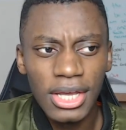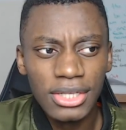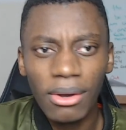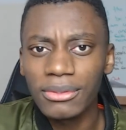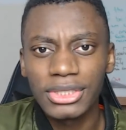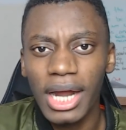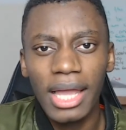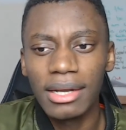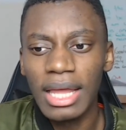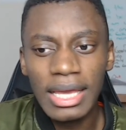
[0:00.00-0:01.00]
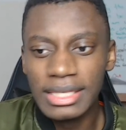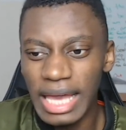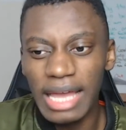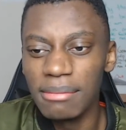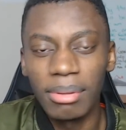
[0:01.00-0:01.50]
Don't try and
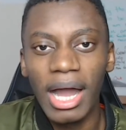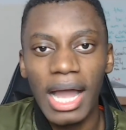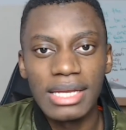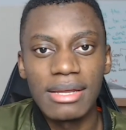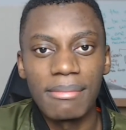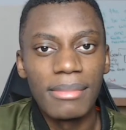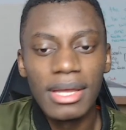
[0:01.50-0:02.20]
get in behind them.